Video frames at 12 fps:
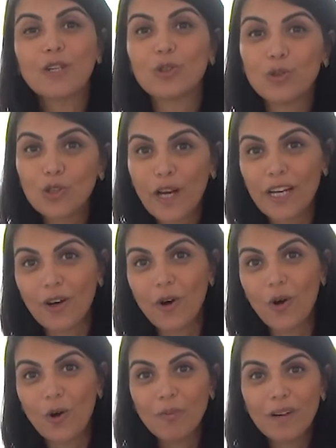Do try it at
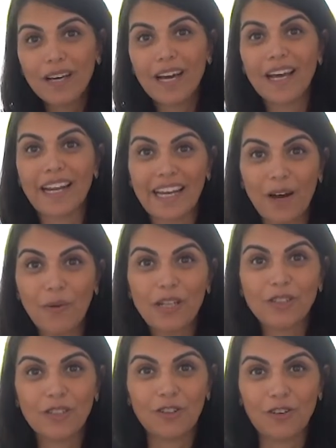home, and I can't wait
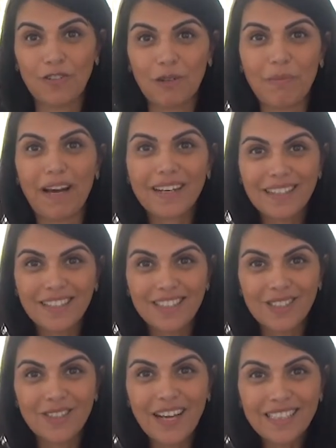to hear your feedback.
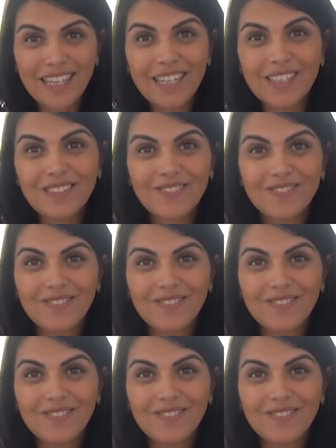See you guys later.